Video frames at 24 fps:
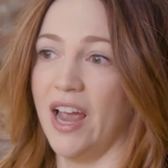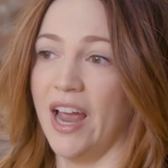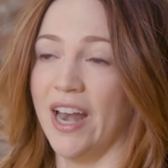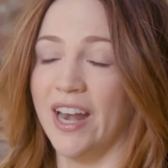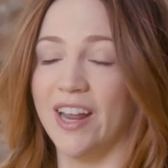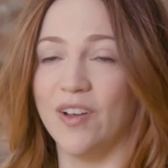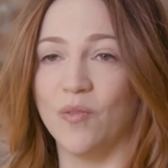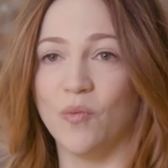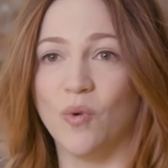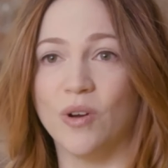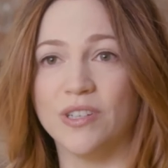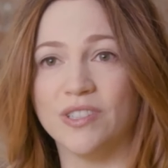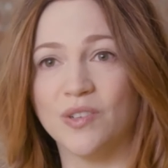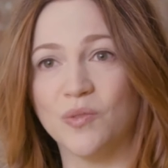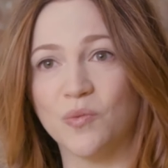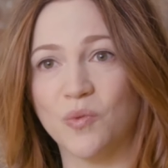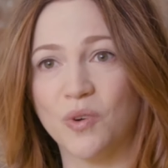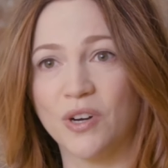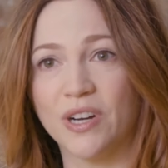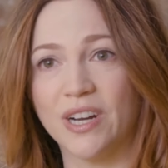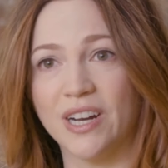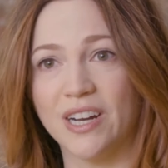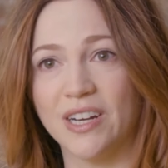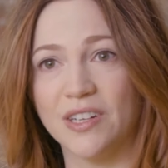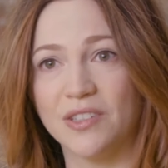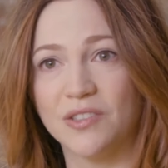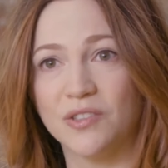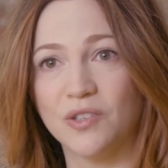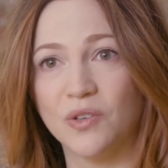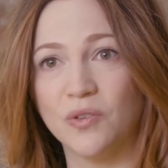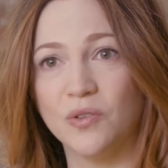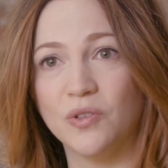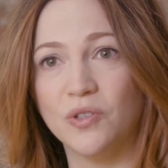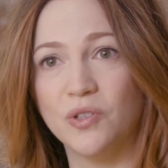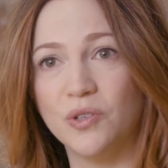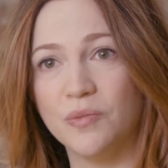And it wasn't working.
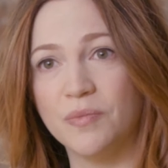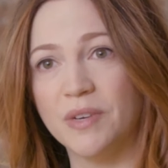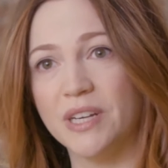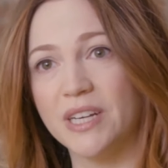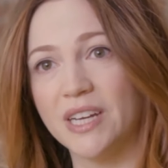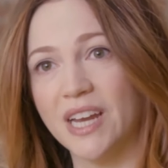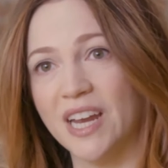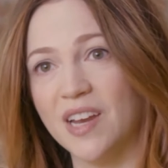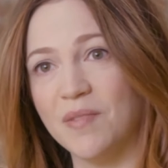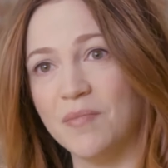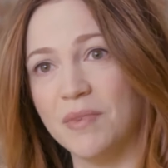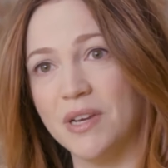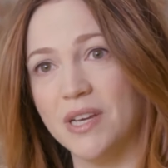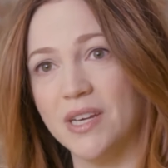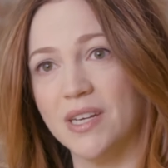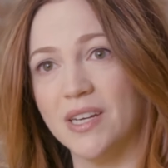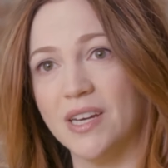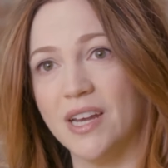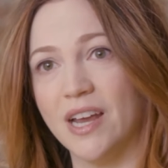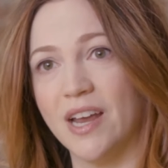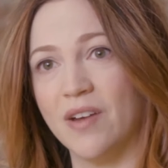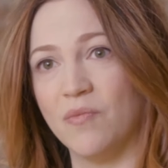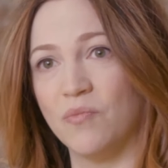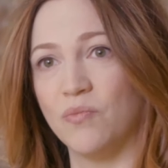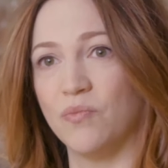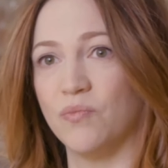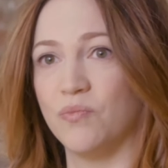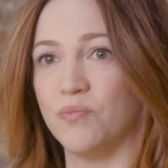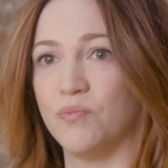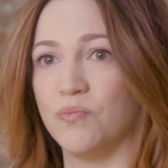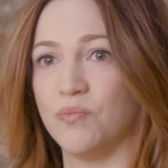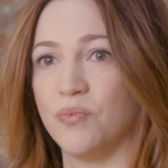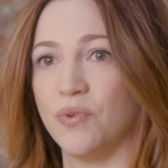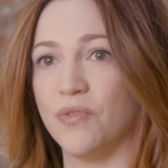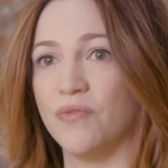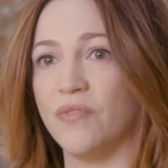So Lumen came in and
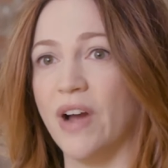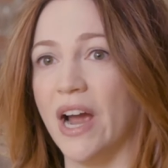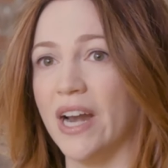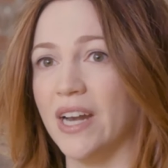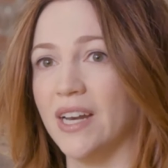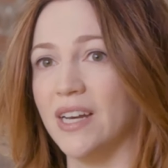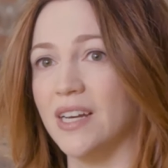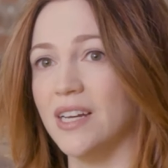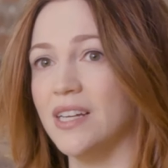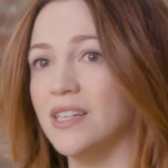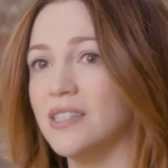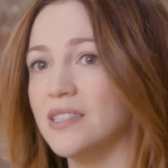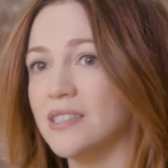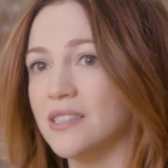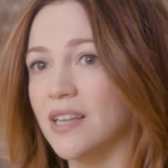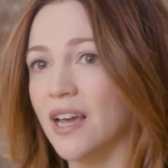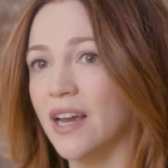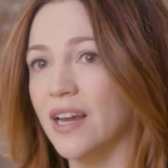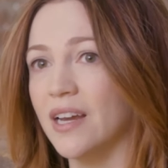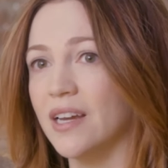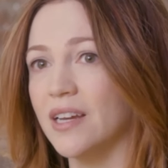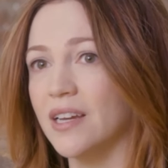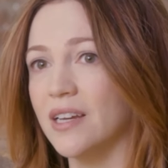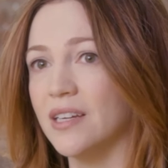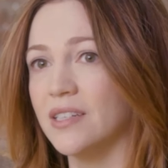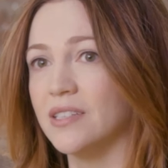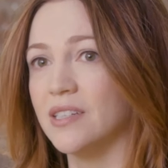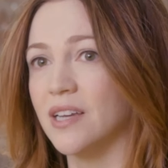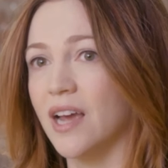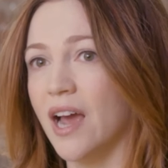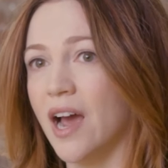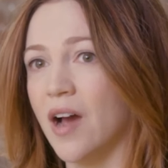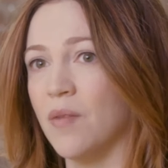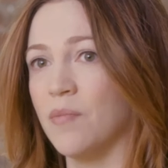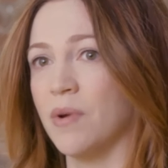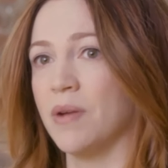provided insight
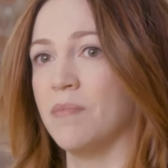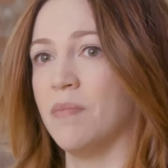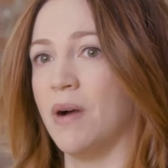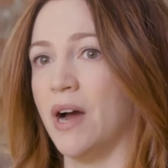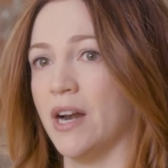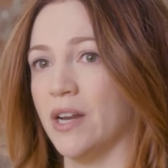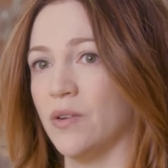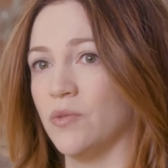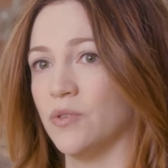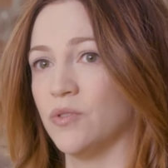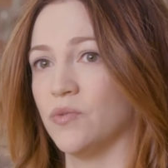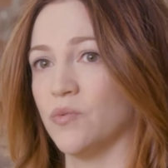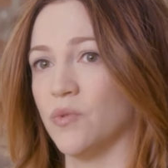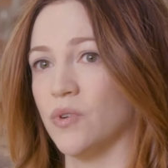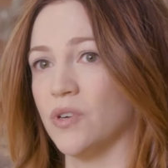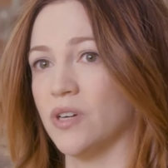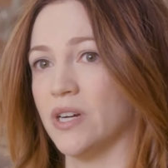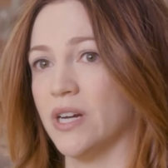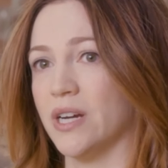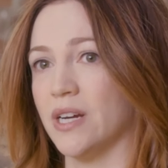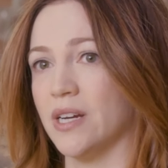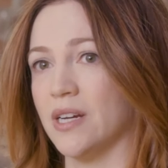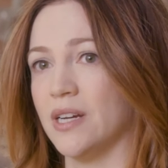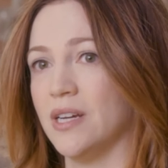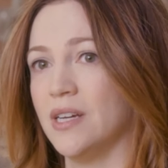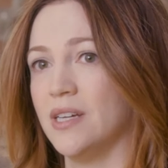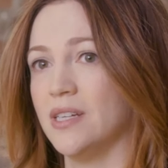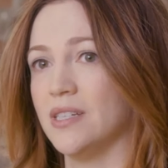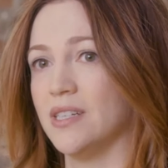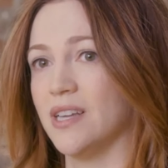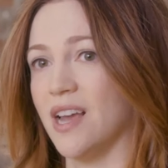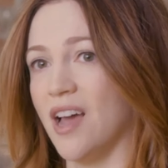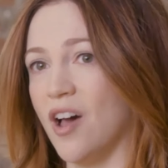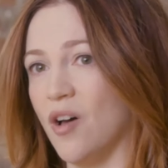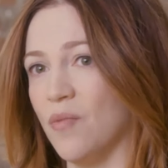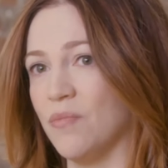into how my body was working
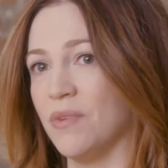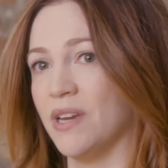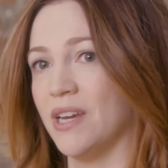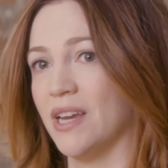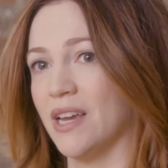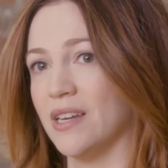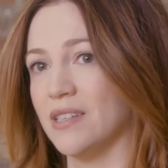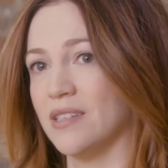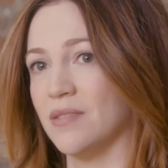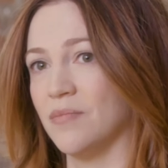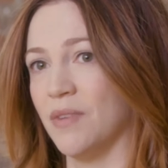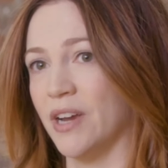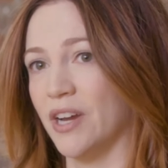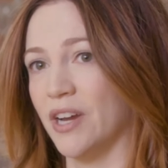to help me get to